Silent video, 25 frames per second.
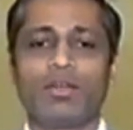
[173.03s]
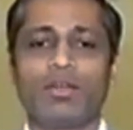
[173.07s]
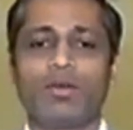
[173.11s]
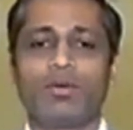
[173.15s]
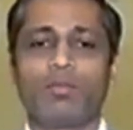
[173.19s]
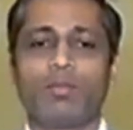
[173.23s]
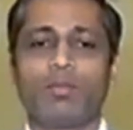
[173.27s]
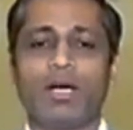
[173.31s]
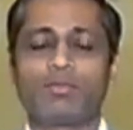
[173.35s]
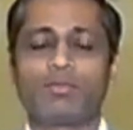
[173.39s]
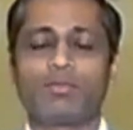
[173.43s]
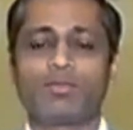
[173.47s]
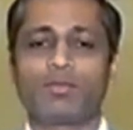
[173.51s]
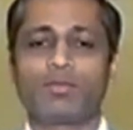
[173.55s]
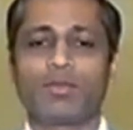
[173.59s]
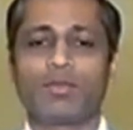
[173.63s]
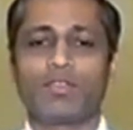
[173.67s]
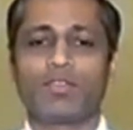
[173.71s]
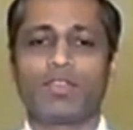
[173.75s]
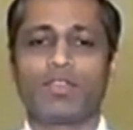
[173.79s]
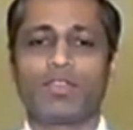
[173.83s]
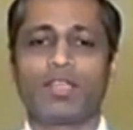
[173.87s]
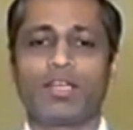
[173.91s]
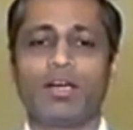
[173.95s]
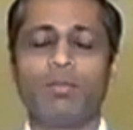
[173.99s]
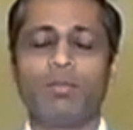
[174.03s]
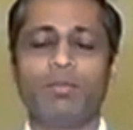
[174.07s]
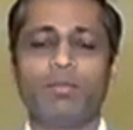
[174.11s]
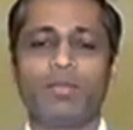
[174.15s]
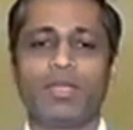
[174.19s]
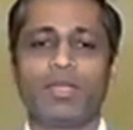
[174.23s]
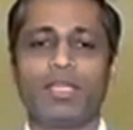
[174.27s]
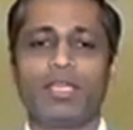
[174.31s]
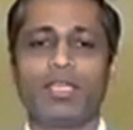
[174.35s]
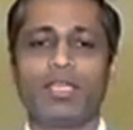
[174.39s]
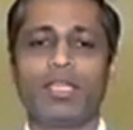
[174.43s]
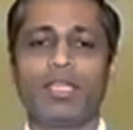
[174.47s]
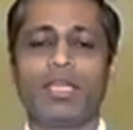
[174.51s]
Palms facing up.
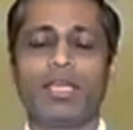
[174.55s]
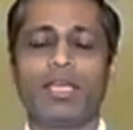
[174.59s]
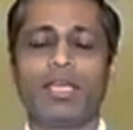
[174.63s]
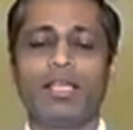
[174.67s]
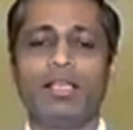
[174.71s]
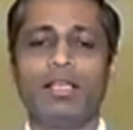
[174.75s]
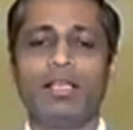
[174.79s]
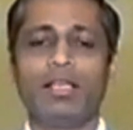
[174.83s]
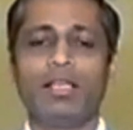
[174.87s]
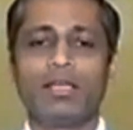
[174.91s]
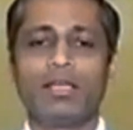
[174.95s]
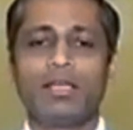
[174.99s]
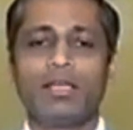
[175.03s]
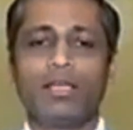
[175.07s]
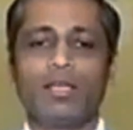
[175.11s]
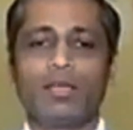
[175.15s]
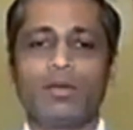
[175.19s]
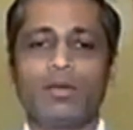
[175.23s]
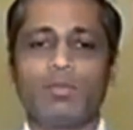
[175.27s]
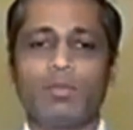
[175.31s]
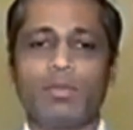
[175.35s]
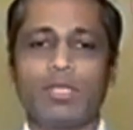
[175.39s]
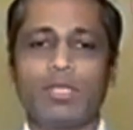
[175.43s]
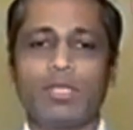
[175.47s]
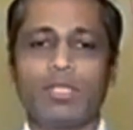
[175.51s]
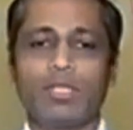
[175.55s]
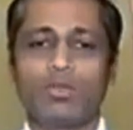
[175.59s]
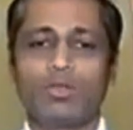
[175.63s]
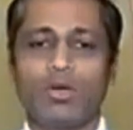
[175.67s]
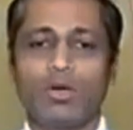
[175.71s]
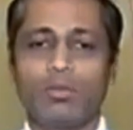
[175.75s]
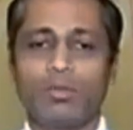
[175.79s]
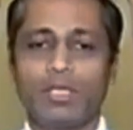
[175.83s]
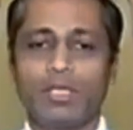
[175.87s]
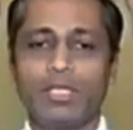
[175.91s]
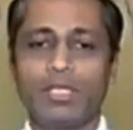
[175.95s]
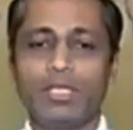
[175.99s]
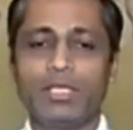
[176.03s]
Inhale. Breathe
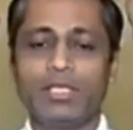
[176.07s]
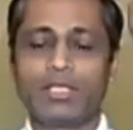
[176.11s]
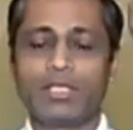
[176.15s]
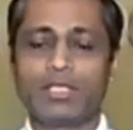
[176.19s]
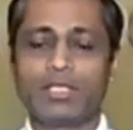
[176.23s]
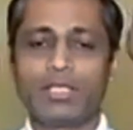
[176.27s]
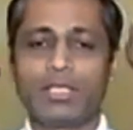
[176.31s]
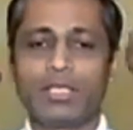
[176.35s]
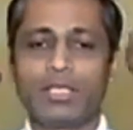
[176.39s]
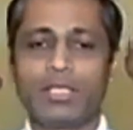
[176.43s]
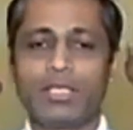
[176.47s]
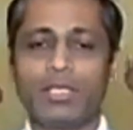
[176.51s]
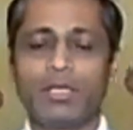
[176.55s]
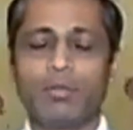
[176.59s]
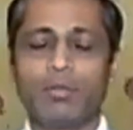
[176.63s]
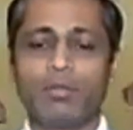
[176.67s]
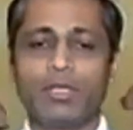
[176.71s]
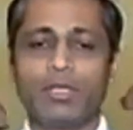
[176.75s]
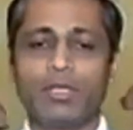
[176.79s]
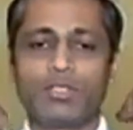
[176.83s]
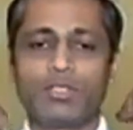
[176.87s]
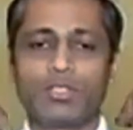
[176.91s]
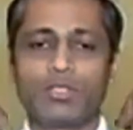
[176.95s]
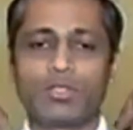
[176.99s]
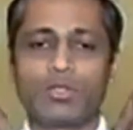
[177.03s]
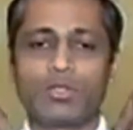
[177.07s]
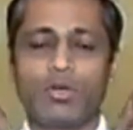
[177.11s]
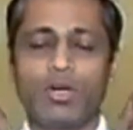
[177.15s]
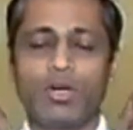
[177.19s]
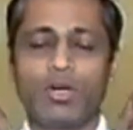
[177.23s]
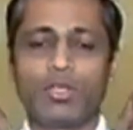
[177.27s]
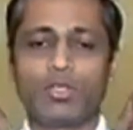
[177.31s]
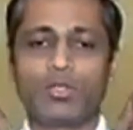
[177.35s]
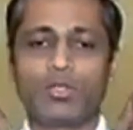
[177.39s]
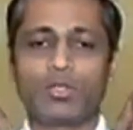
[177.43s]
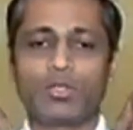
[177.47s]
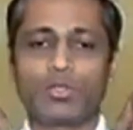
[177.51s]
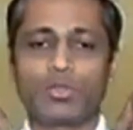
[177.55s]
normally. Place it on
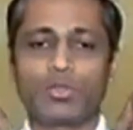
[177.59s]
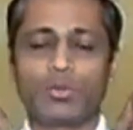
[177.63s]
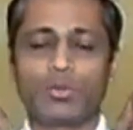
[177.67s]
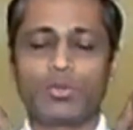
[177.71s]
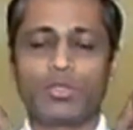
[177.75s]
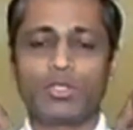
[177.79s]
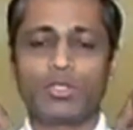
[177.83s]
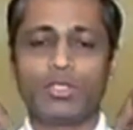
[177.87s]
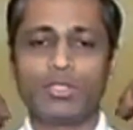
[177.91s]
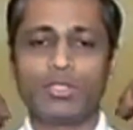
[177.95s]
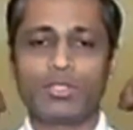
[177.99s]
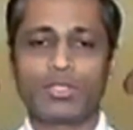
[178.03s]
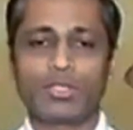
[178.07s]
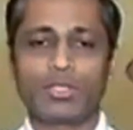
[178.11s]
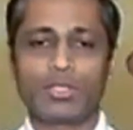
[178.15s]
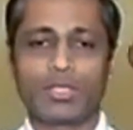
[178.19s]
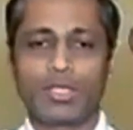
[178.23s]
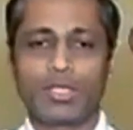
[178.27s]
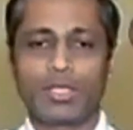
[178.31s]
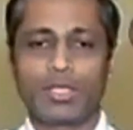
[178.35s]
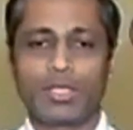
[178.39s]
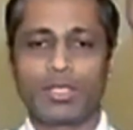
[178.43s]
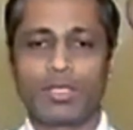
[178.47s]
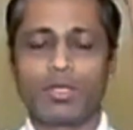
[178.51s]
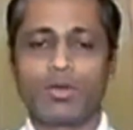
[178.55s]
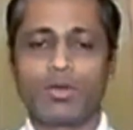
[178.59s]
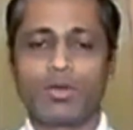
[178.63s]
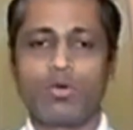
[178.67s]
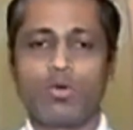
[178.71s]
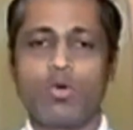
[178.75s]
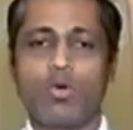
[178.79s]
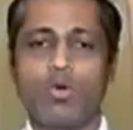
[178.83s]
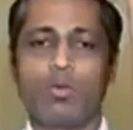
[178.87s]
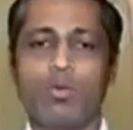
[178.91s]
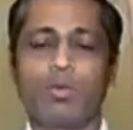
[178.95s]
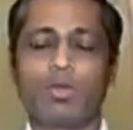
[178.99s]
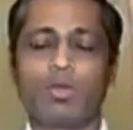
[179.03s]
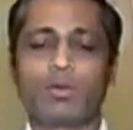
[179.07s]
your shoulders.
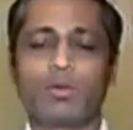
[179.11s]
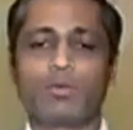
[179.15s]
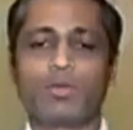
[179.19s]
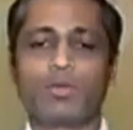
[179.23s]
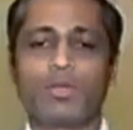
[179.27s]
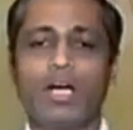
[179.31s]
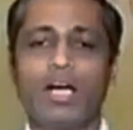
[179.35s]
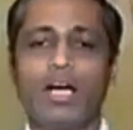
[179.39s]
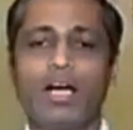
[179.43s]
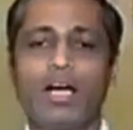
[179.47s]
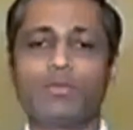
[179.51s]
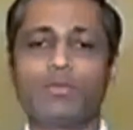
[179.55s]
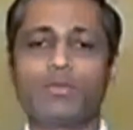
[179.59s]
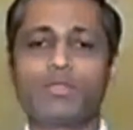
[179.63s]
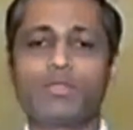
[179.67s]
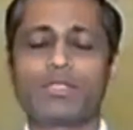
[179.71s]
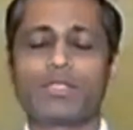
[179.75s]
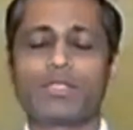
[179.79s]
Open up your arms.